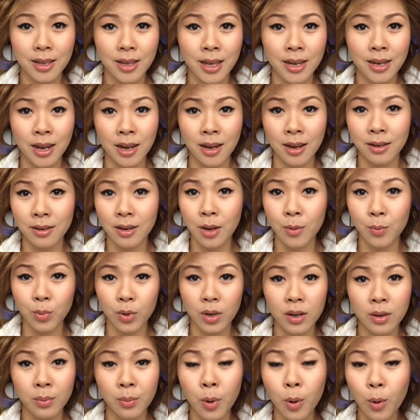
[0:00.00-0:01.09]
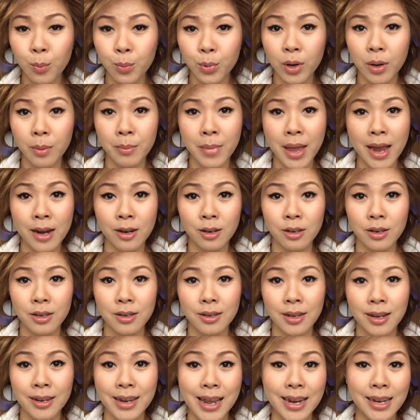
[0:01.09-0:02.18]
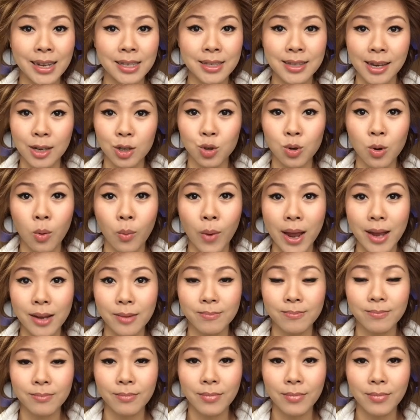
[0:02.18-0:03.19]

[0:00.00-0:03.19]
in an inappropriate manner in any sexual way.